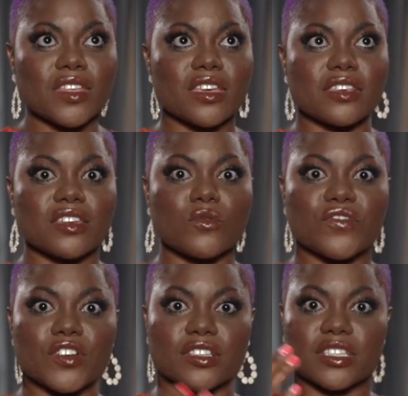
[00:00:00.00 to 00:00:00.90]
And I think with
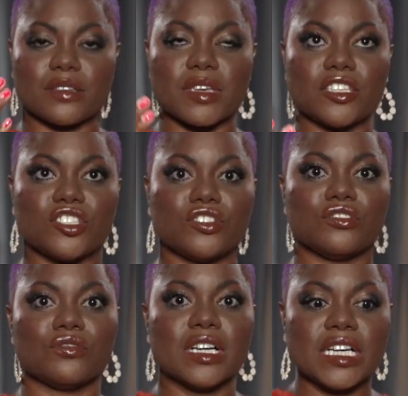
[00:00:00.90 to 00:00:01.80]
Fearlessly Made
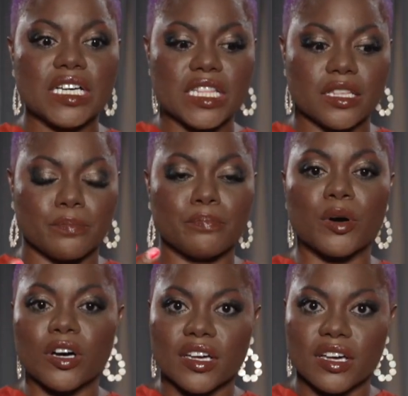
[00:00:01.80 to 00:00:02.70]
You, the
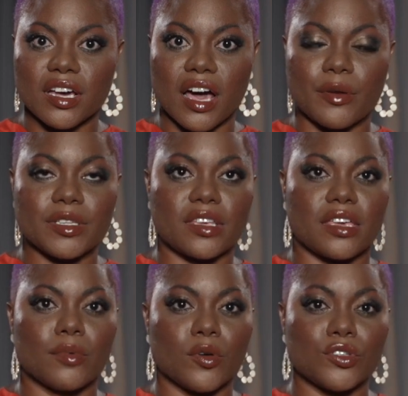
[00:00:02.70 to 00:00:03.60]
book, I was
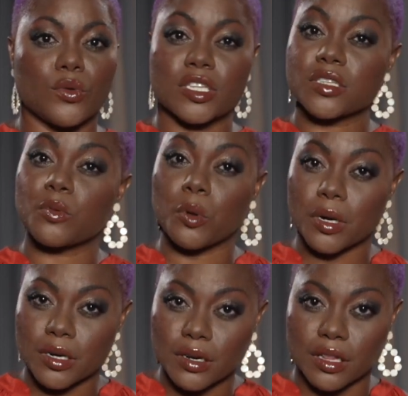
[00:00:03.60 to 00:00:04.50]
able to
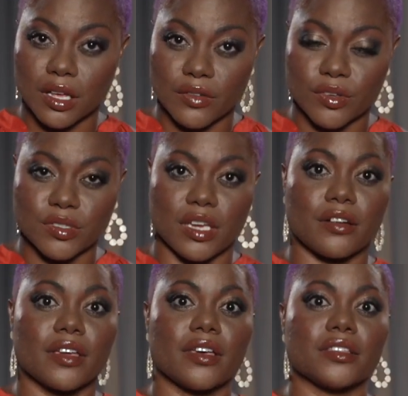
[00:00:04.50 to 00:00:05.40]
explore a lot of those
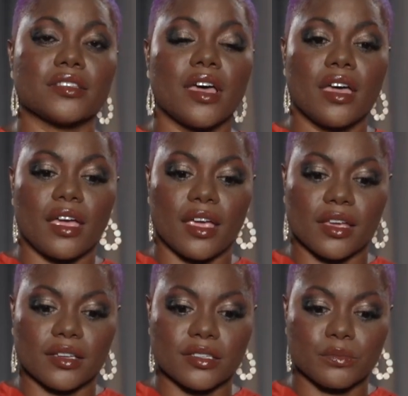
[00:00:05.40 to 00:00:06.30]
areas
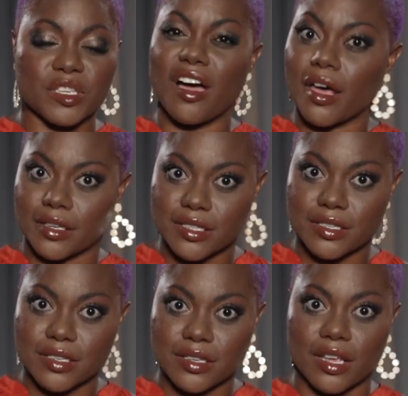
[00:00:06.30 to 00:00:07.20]
and be
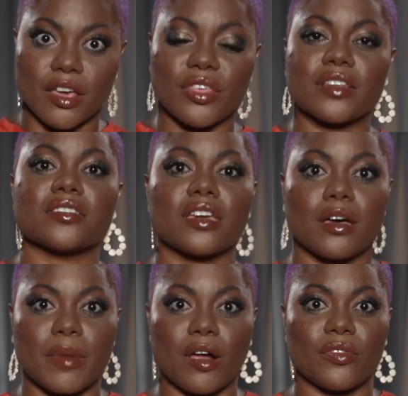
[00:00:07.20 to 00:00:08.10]
honest and authentic
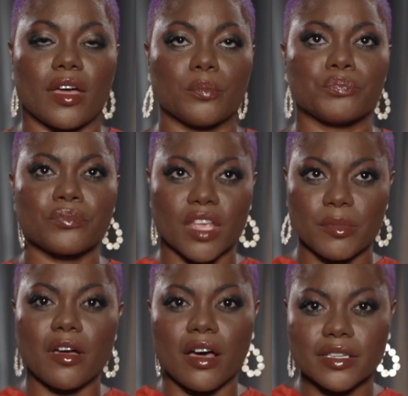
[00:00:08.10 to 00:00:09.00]
about them, and
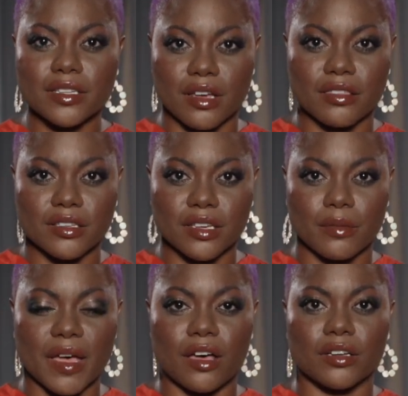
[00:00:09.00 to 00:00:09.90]
be honest and authentic
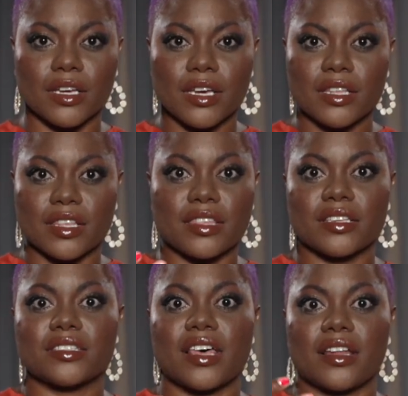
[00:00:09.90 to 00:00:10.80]
about the
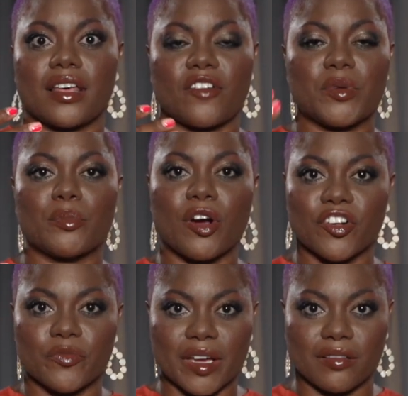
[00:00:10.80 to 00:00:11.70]
things that have been part
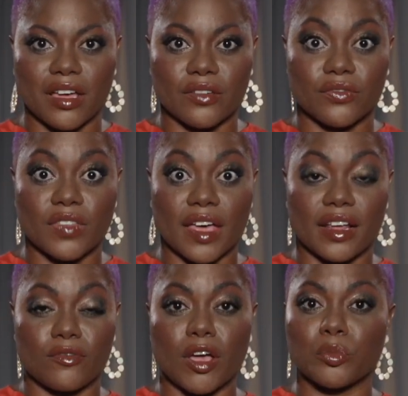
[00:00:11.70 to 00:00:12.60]
of my life that
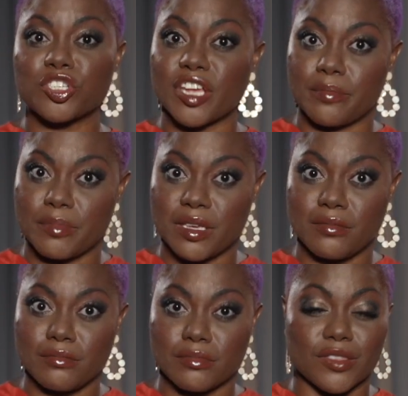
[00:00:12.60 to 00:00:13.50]
have helped shape me,
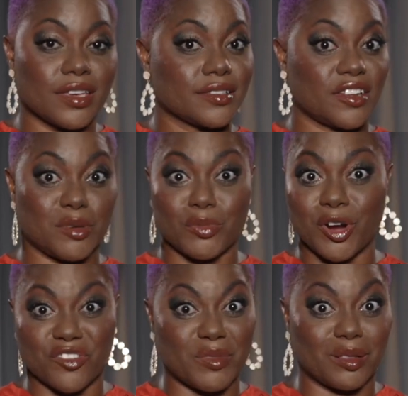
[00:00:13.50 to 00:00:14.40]
the things that have been
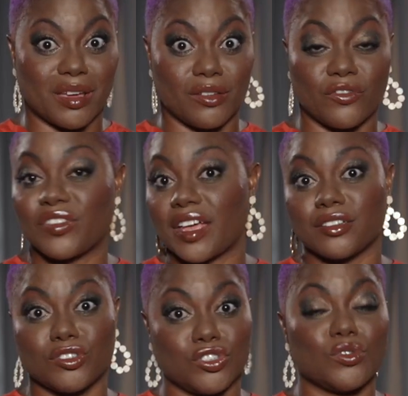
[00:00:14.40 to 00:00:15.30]
part of my life
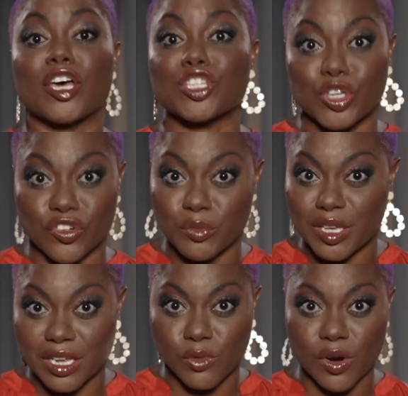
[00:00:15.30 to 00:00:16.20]
that do not serve me
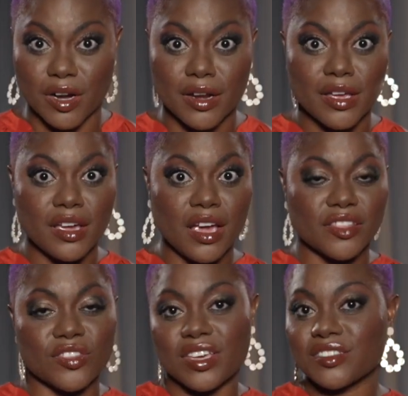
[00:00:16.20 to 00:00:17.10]
anymore, and
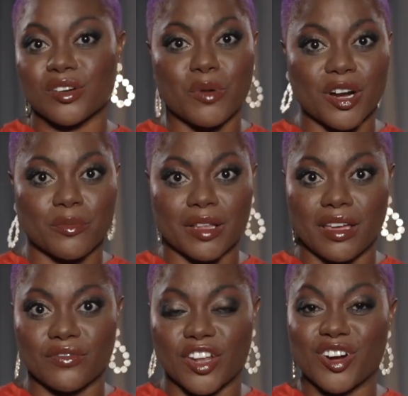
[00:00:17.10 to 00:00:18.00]
the things that are part of my
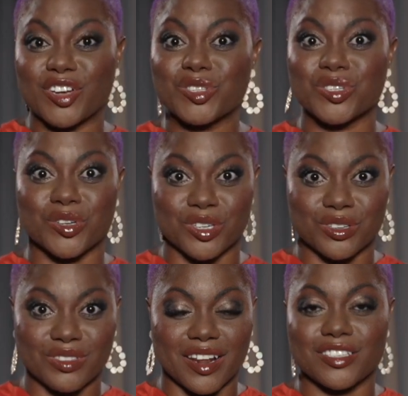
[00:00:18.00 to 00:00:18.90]
life that are uncertain,
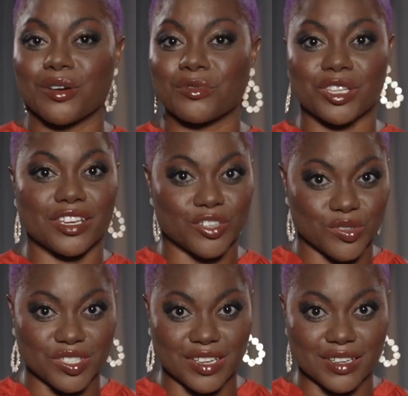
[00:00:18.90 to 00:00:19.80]
that I don't really
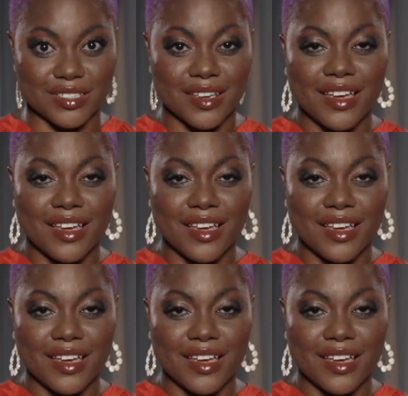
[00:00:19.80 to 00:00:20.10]
understand.